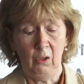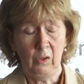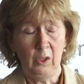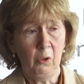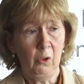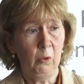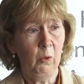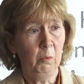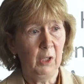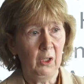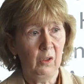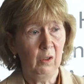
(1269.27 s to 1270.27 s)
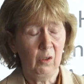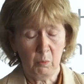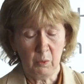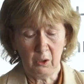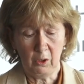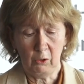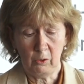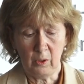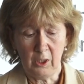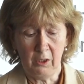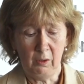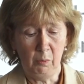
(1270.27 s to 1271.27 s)
CO2 emissions but also
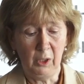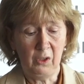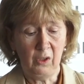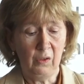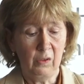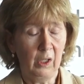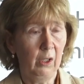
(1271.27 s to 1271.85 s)
other emissions,